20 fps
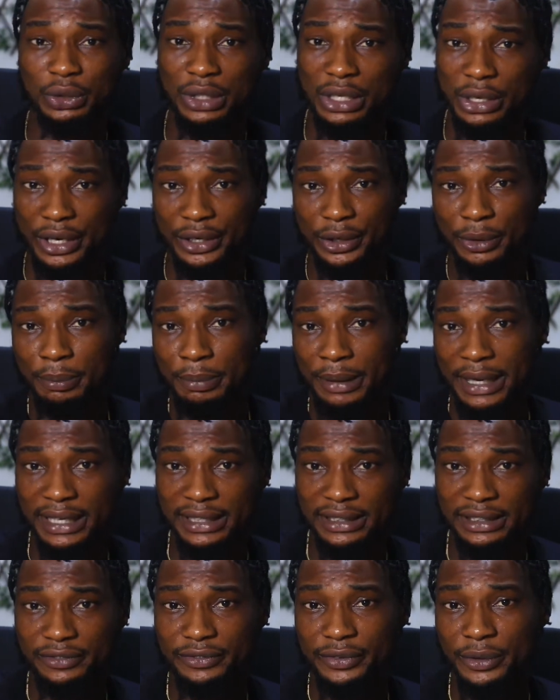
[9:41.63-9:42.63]
are not buying
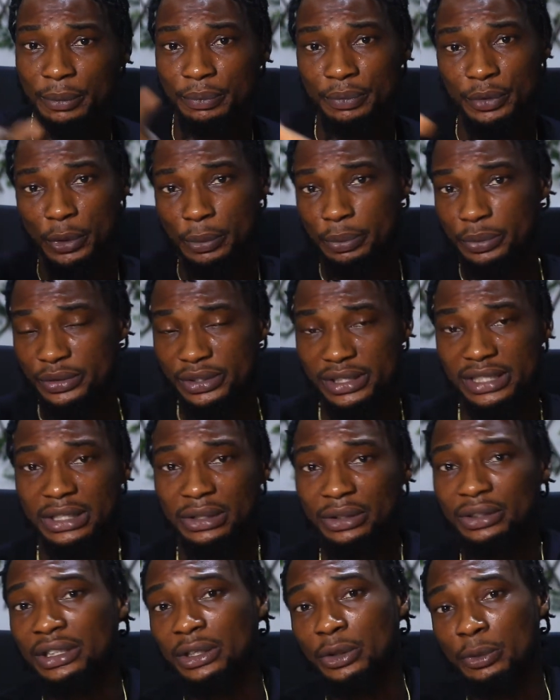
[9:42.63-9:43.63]
it from OpenSea
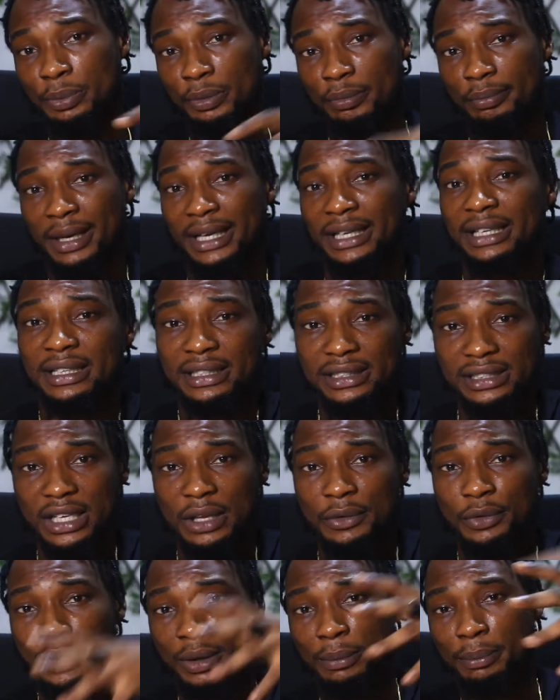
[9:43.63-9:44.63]
on the open market.
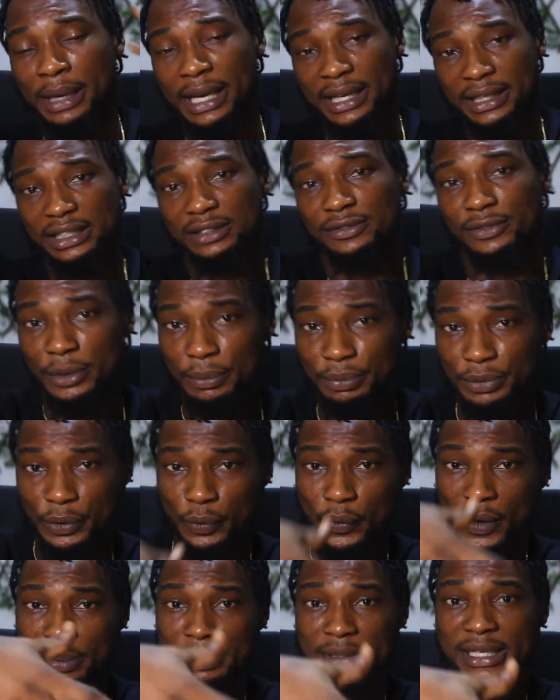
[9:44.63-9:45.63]
You are buying it from the
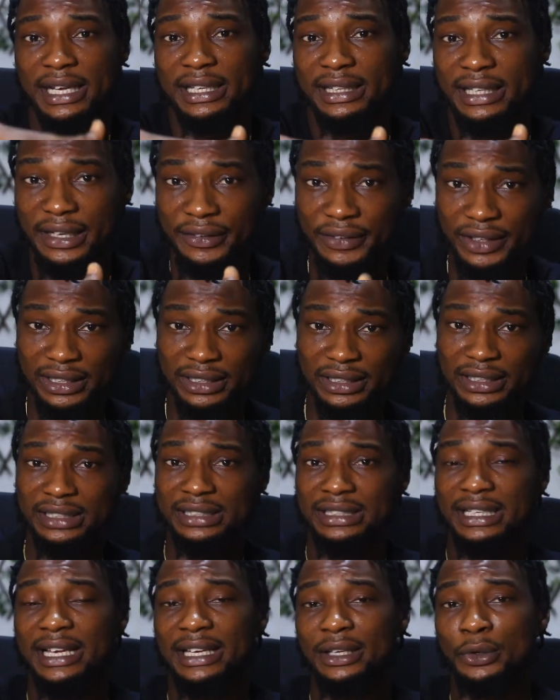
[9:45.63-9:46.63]
website directly. It's
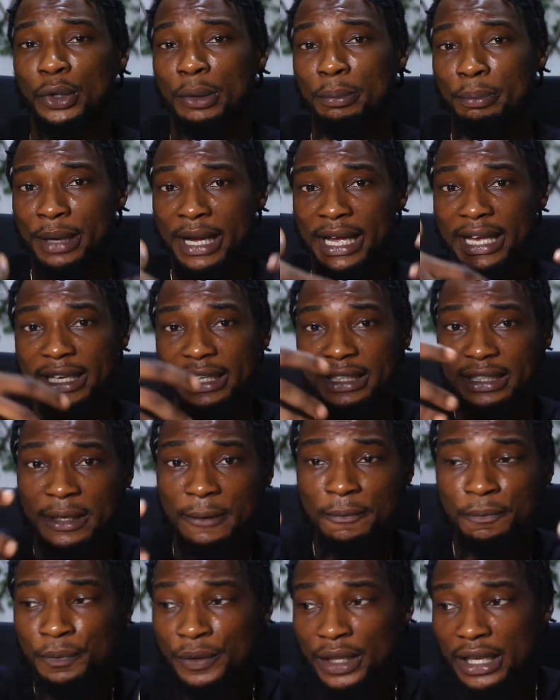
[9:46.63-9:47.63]
like you are buying
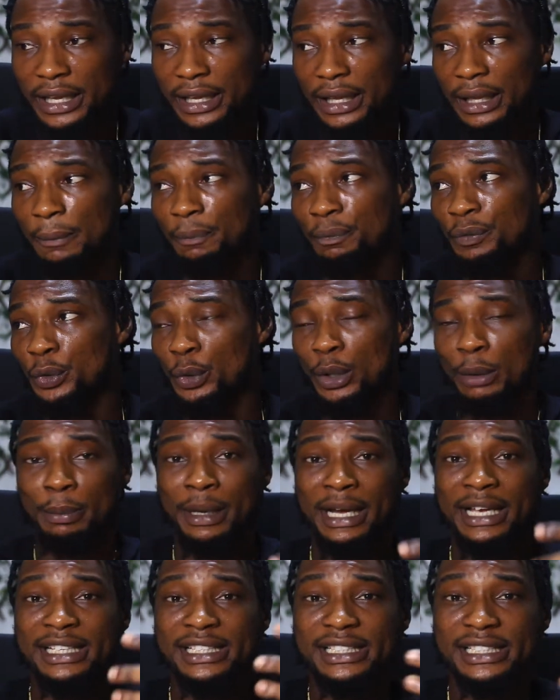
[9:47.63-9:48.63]

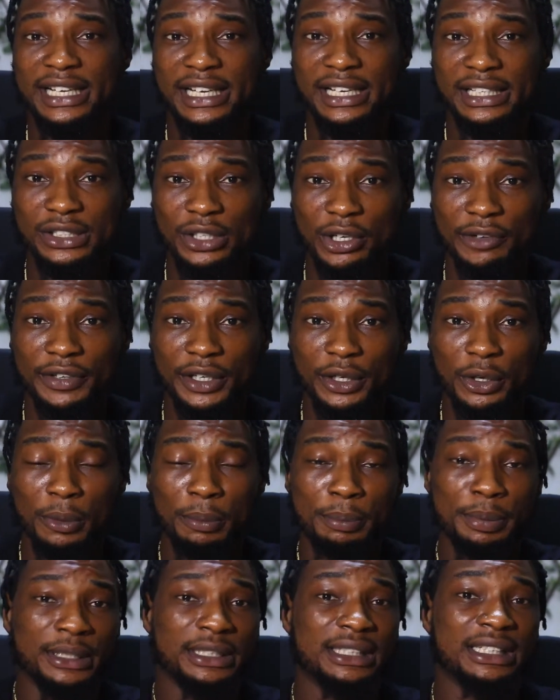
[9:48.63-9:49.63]
shares of a
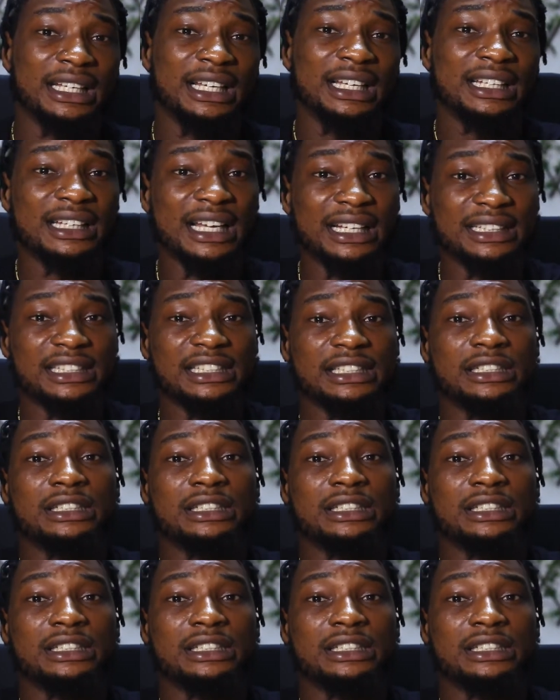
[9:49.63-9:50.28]
company that